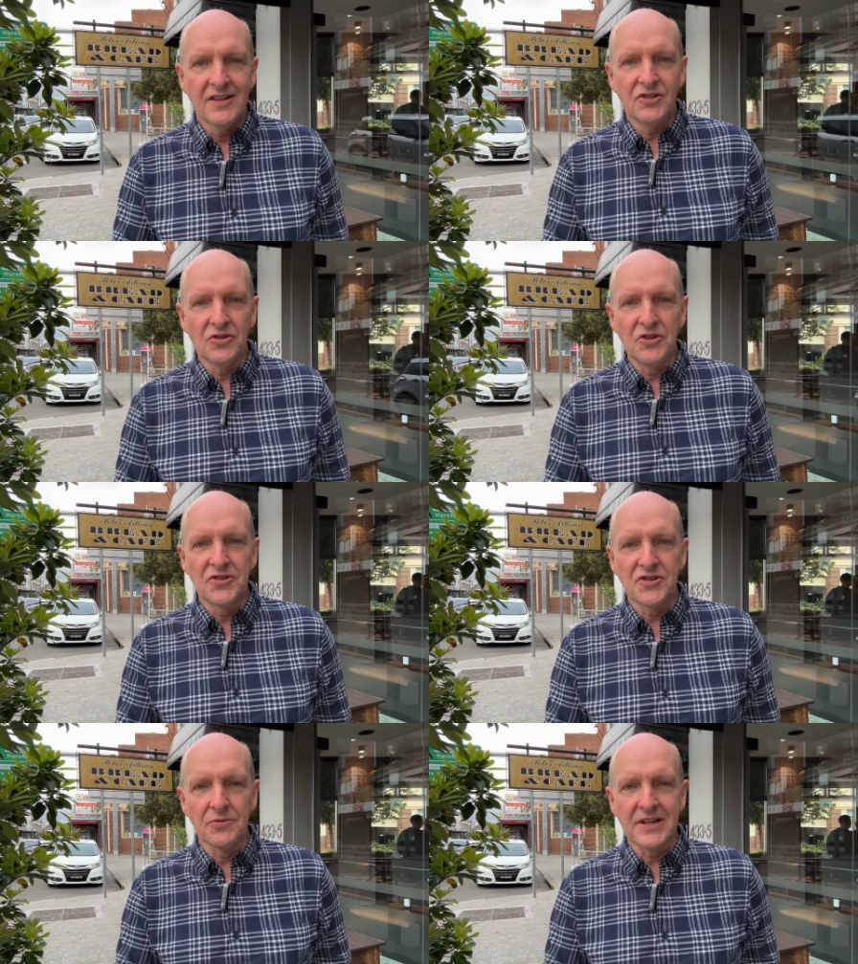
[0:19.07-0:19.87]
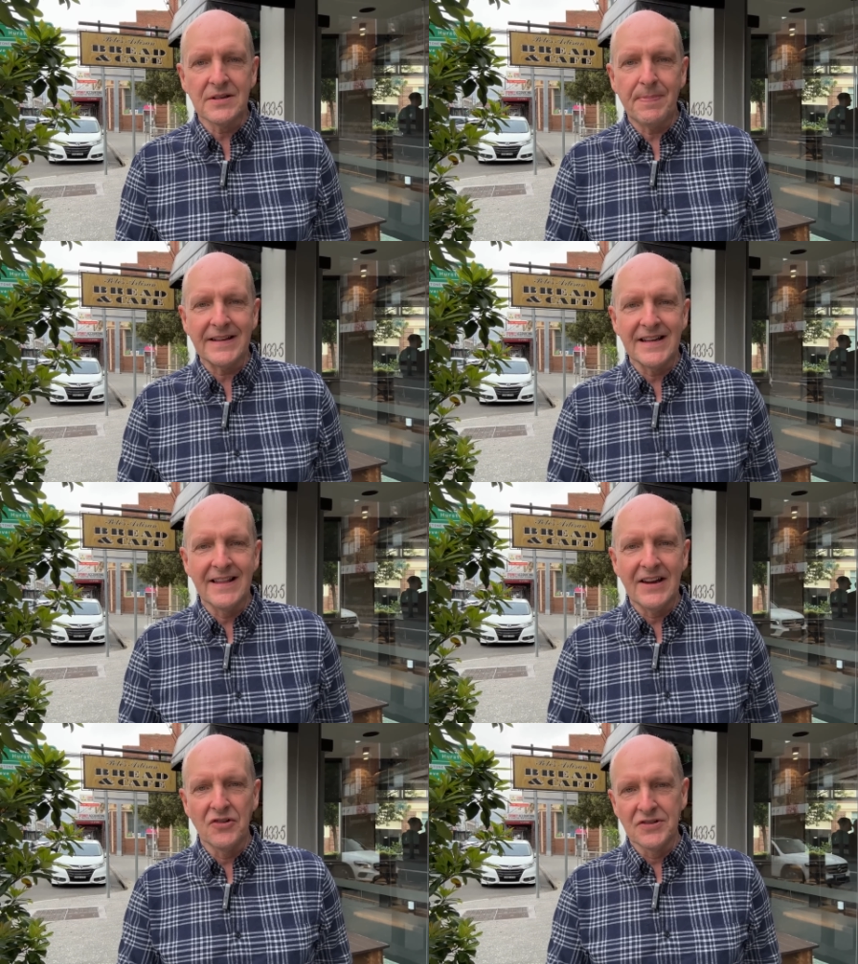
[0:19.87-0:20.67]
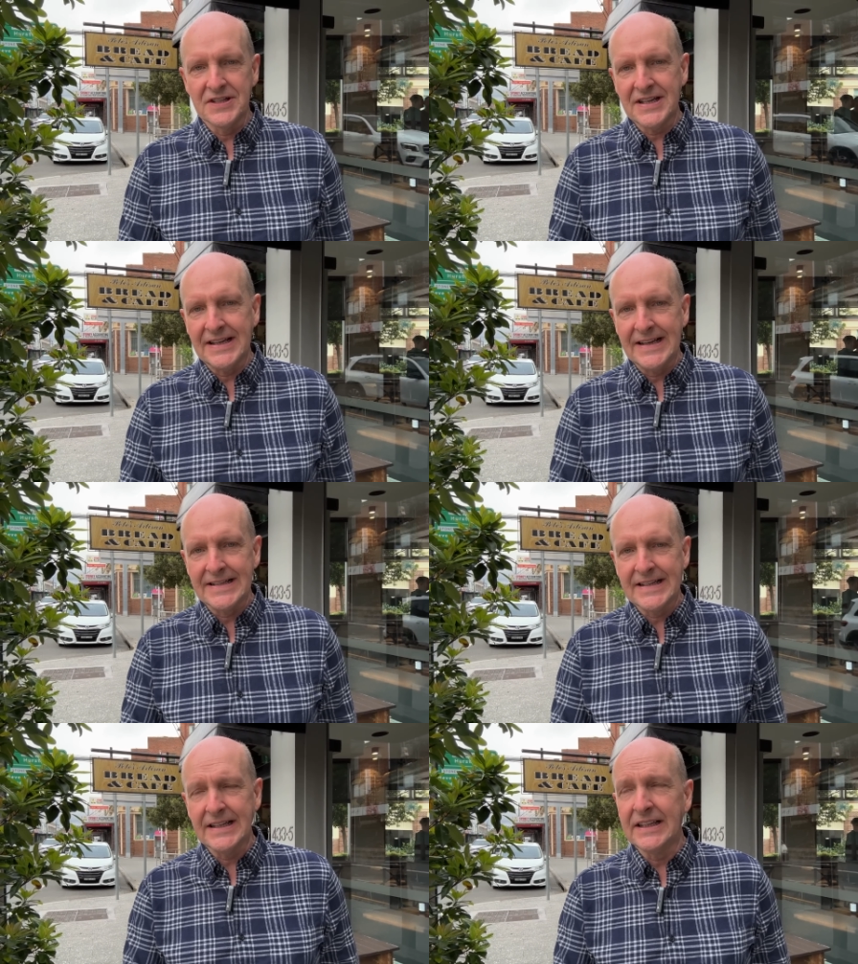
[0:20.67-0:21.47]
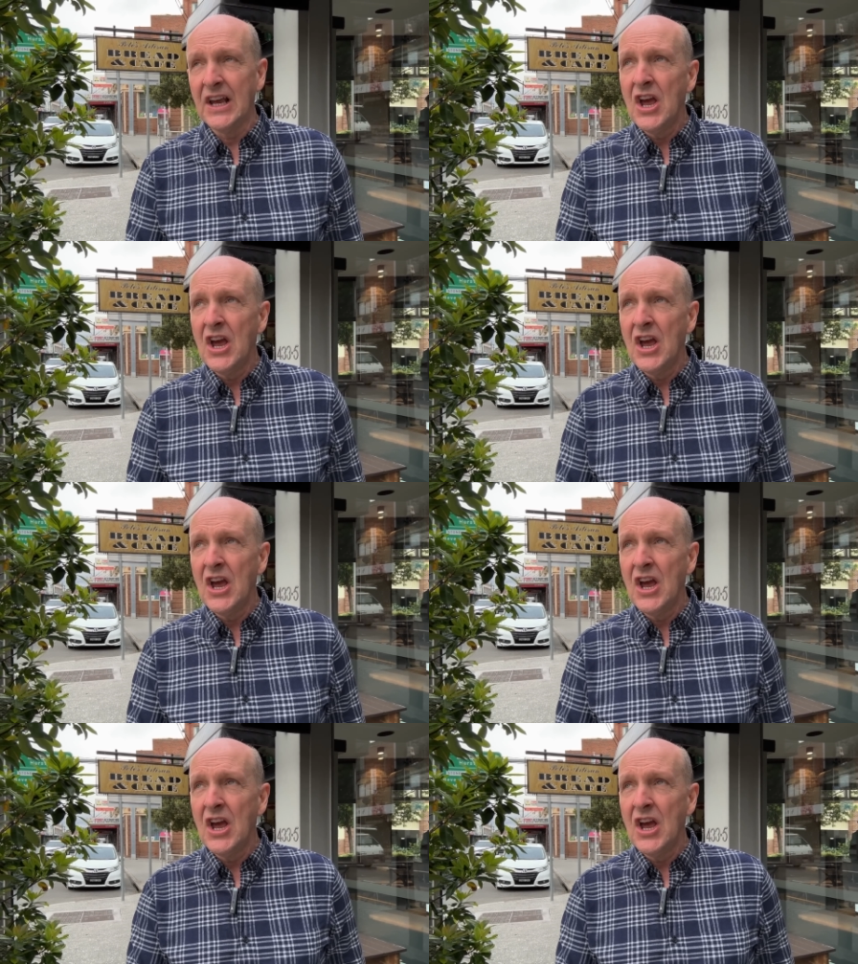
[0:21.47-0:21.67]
you're used to expecting that on TNT.